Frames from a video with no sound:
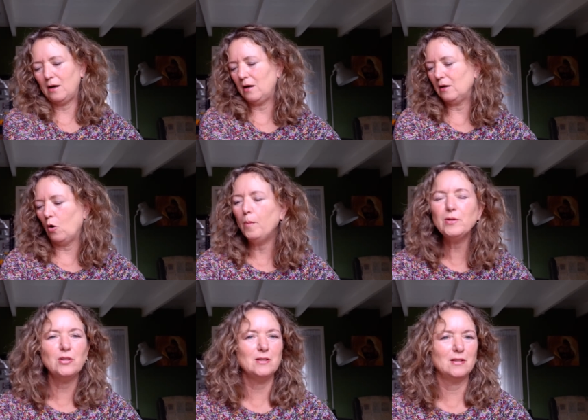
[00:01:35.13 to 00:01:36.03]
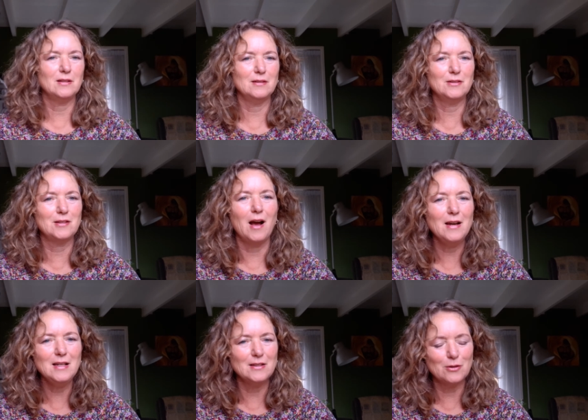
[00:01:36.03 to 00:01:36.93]
are opposite
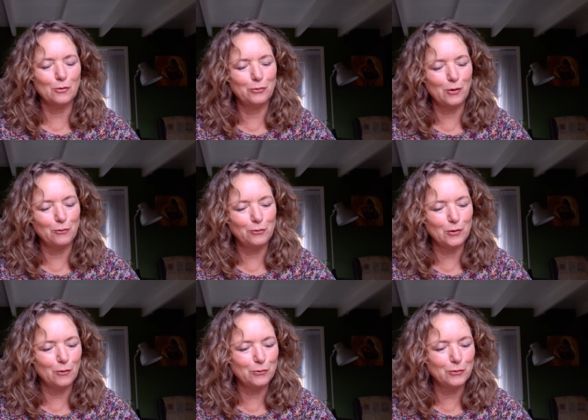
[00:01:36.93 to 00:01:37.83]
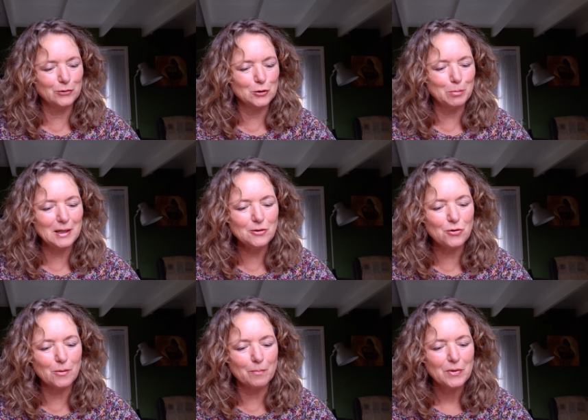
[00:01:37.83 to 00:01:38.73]
sides of, of, of the
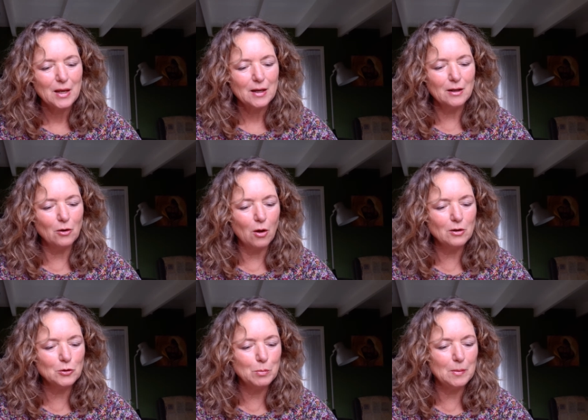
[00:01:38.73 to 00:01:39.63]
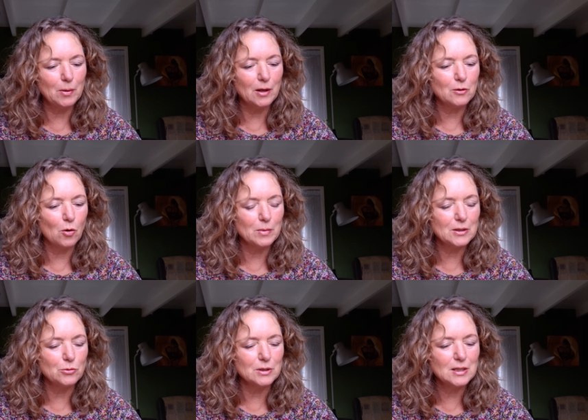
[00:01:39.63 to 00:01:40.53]
spectrum. lawless people are coming
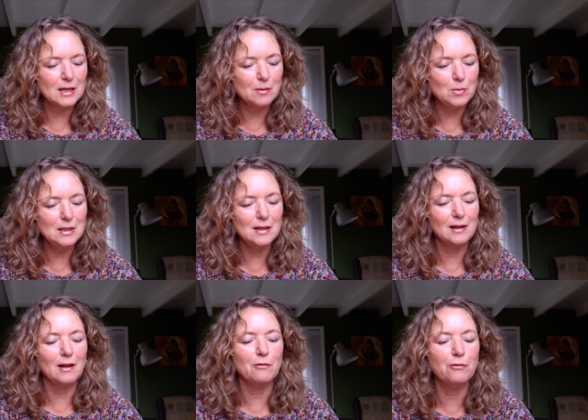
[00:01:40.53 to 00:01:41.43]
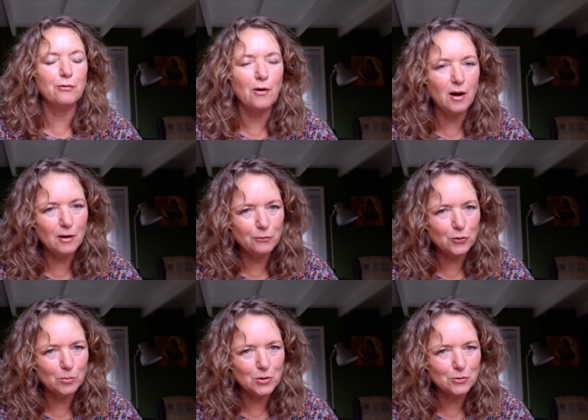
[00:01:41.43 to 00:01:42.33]
to attack me. They live far
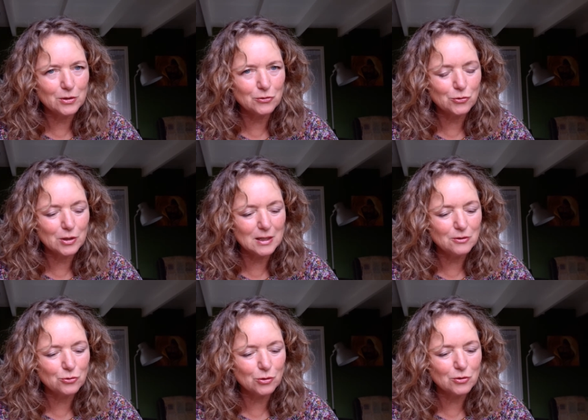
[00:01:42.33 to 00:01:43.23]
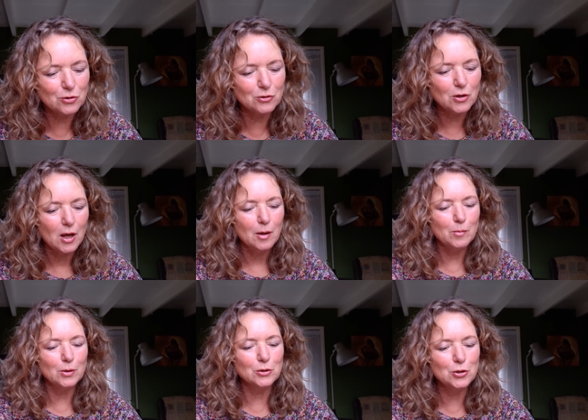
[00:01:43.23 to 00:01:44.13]
from your instructions,
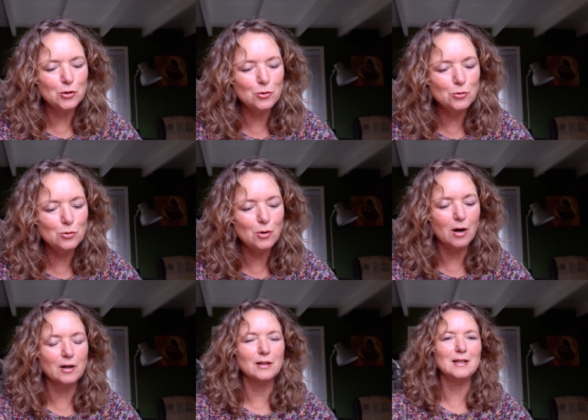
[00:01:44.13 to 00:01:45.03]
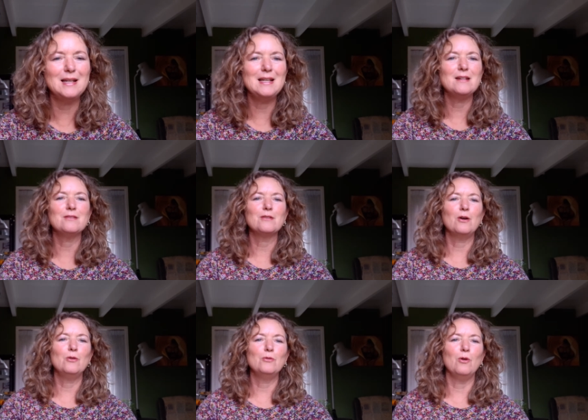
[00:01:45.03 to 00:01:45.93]
but you are near,
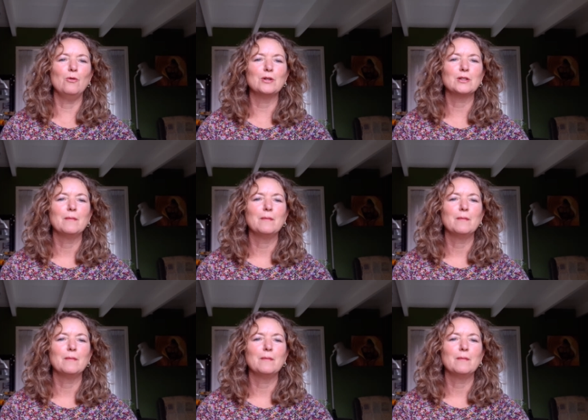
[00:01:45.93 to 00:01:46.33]
O oh Lord.